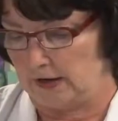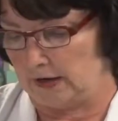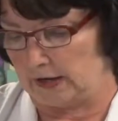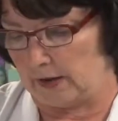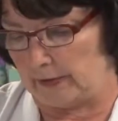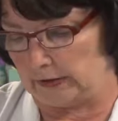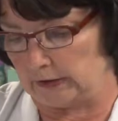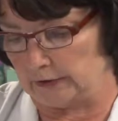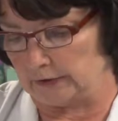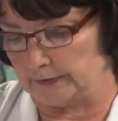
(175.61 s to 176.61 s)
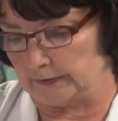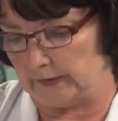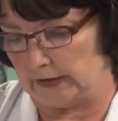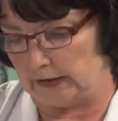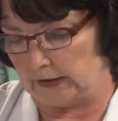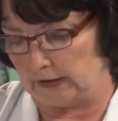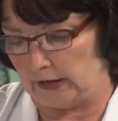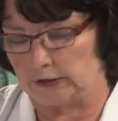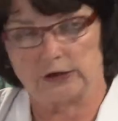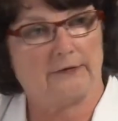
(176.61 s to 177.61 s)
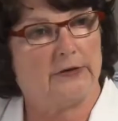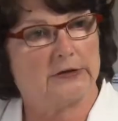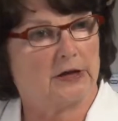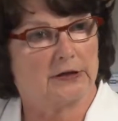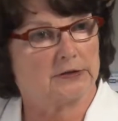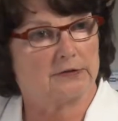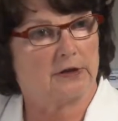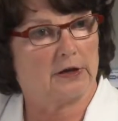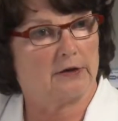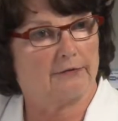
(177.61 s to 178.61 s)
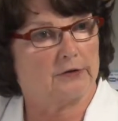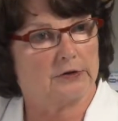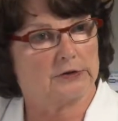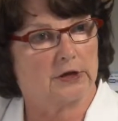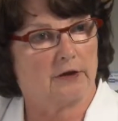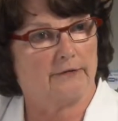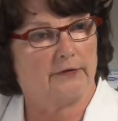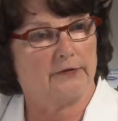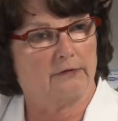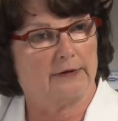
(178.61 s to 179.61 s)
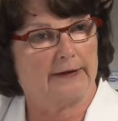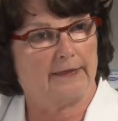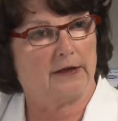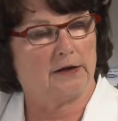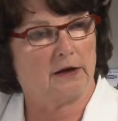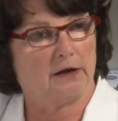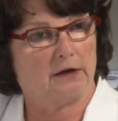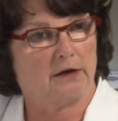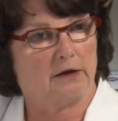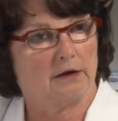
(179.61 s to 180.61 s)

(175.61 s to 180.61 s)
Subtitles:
And how about in terms of getting an HIV test, like for yourself? Have you ever had that done?